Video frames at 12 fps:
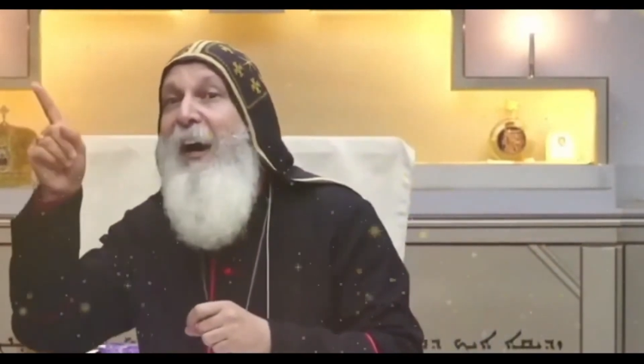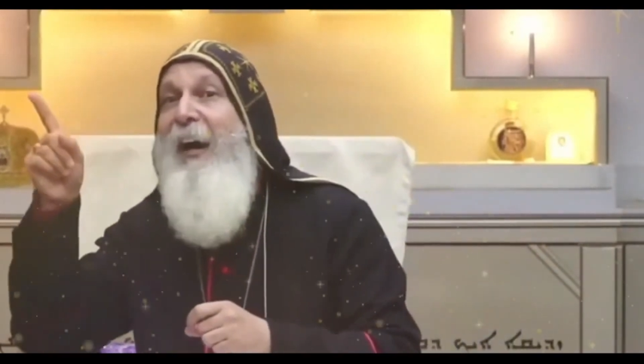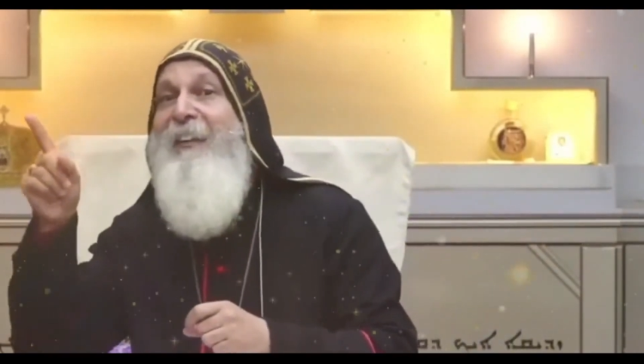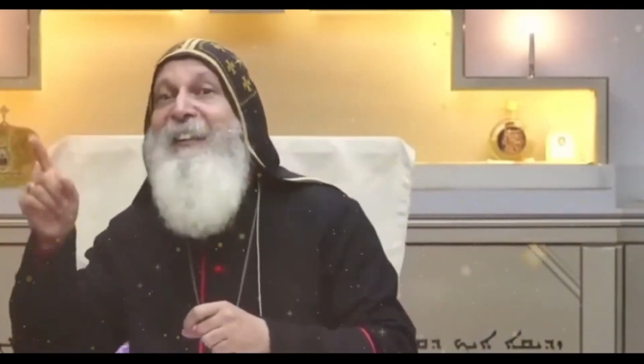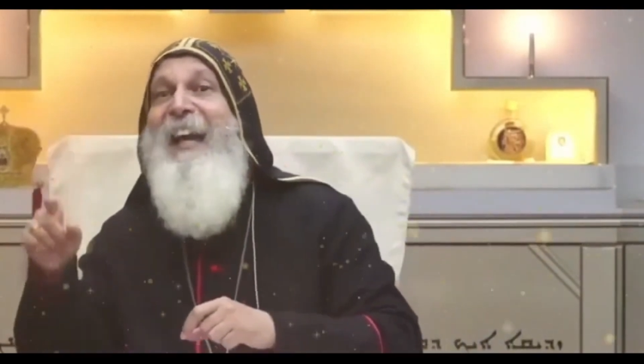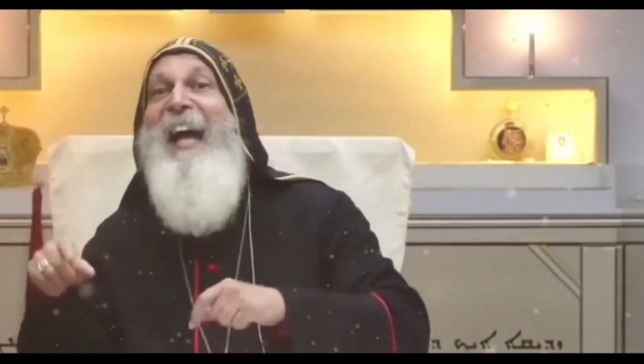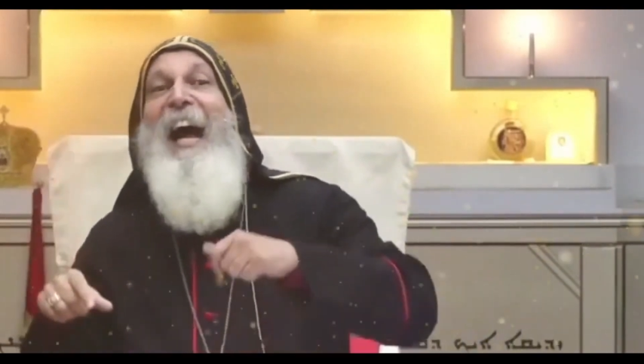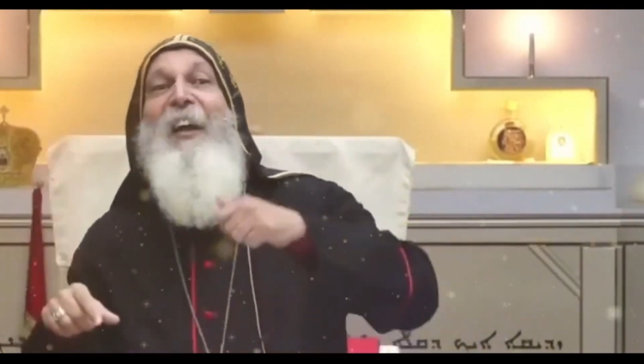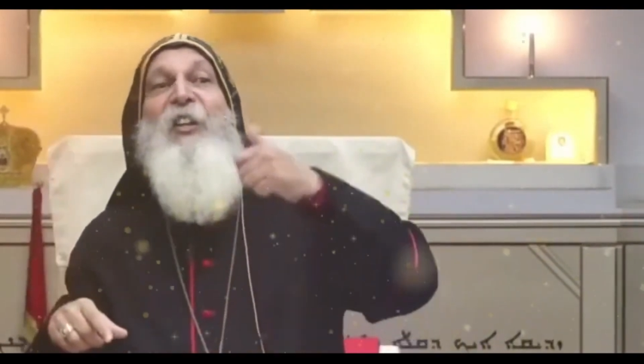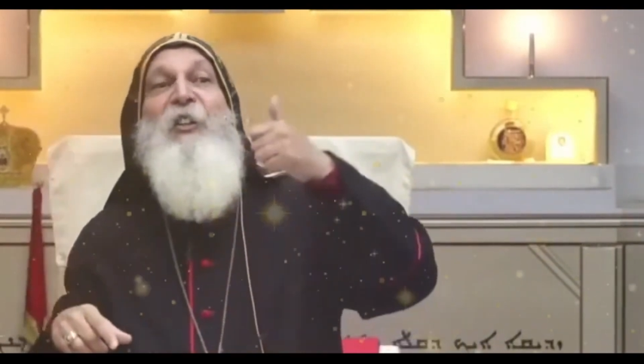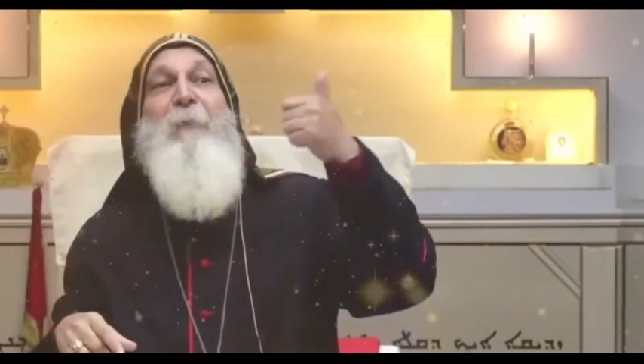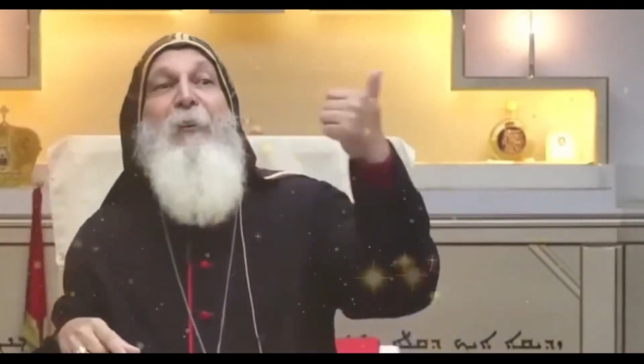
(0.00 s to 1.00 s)
God
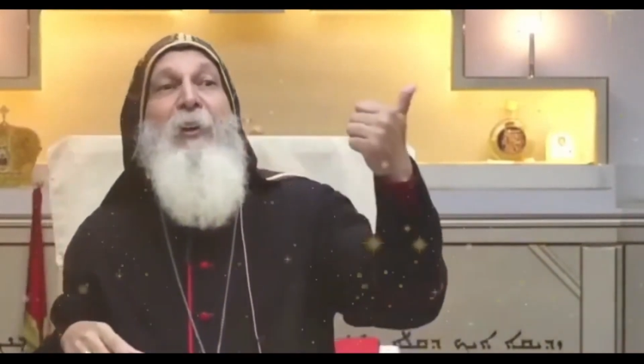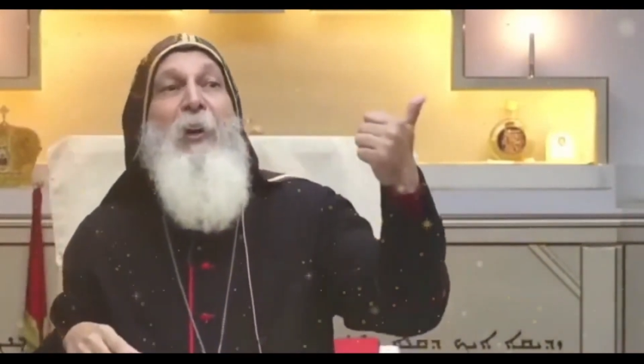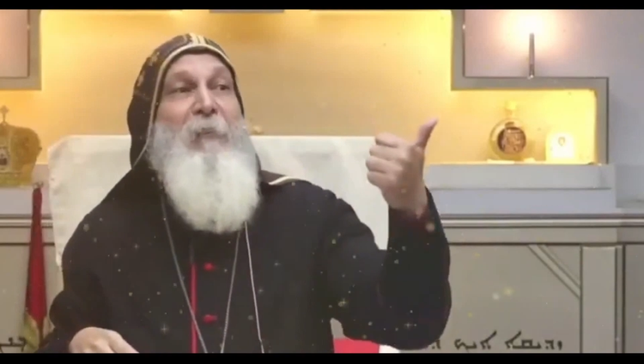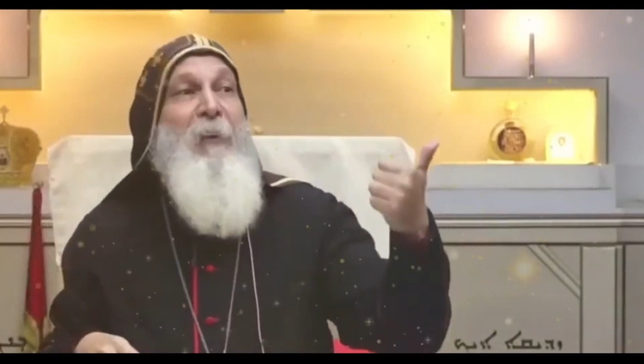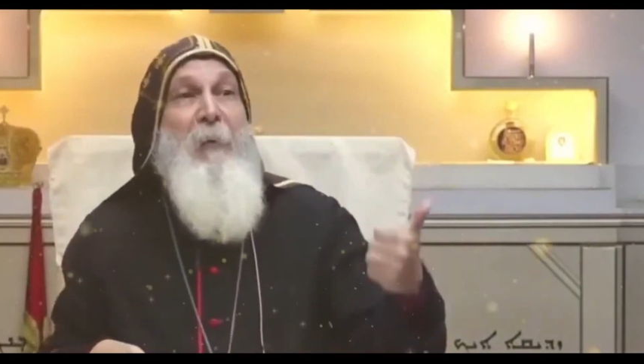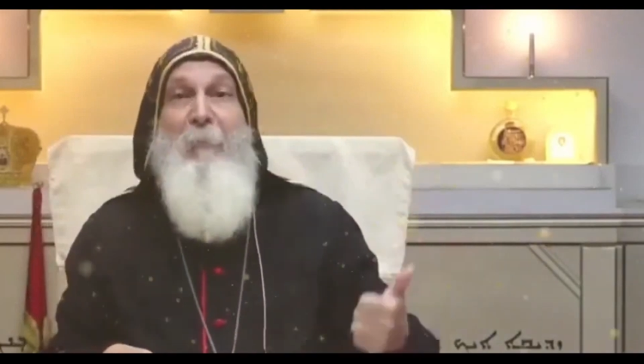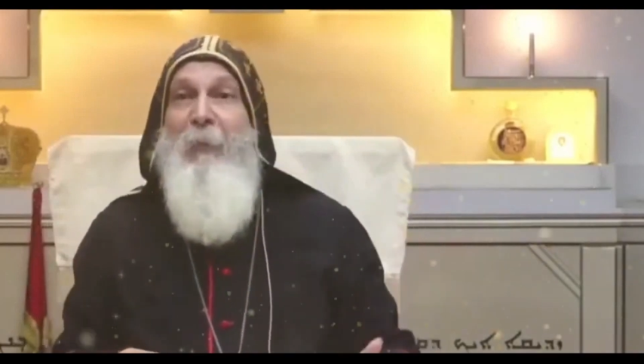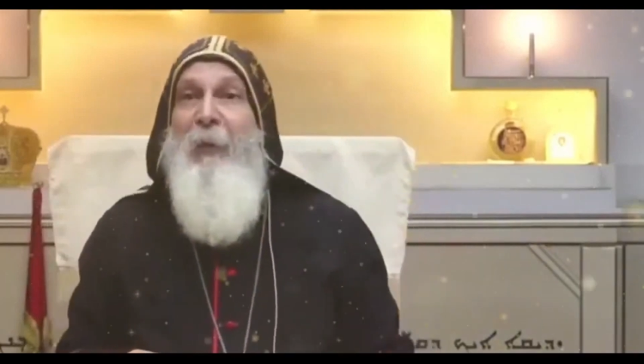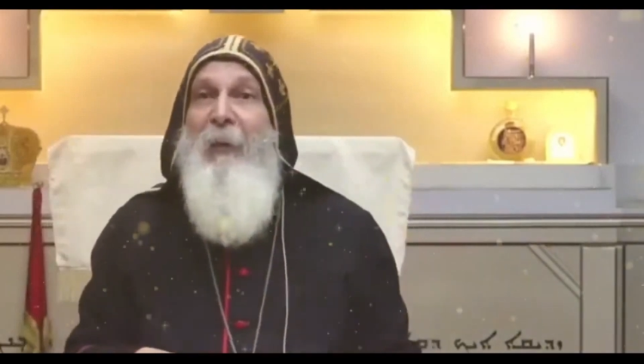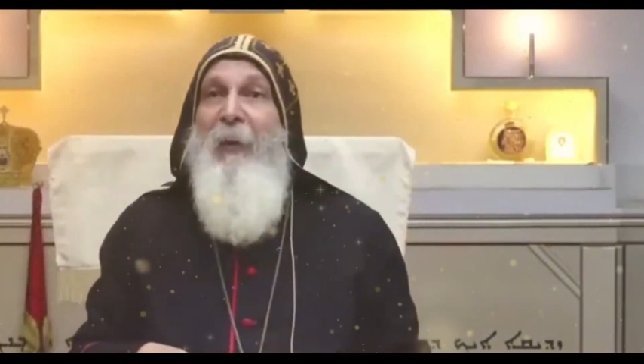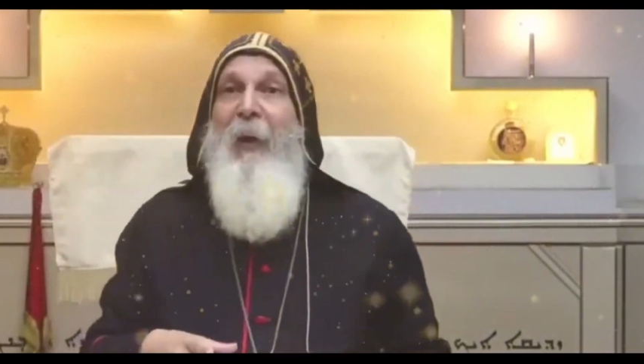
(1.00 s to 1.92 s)
and a spirit of him.